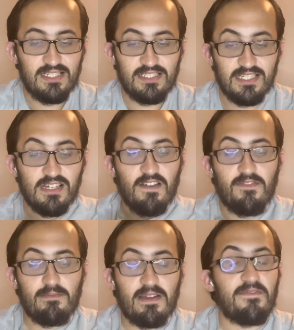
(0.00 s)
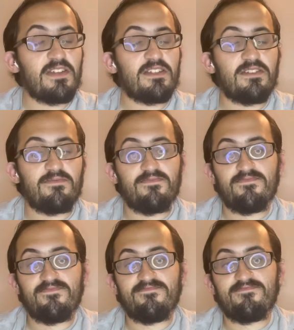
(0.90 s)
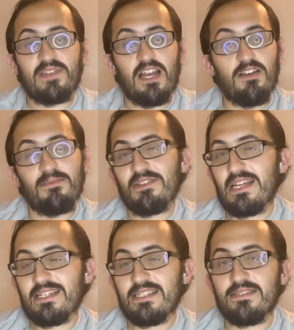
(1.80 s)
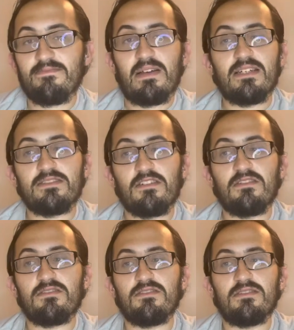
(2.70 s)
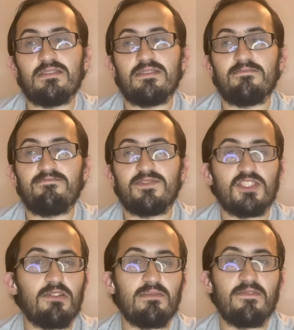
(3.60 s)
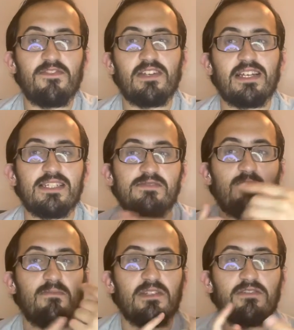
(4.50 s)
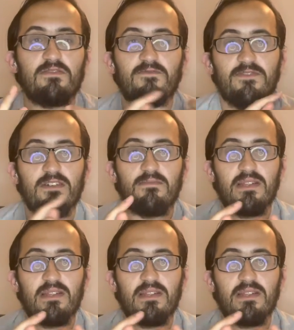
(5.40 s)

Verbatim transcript: Just all for my video. I hope you liked it. Don't, tell me if you guys want me to film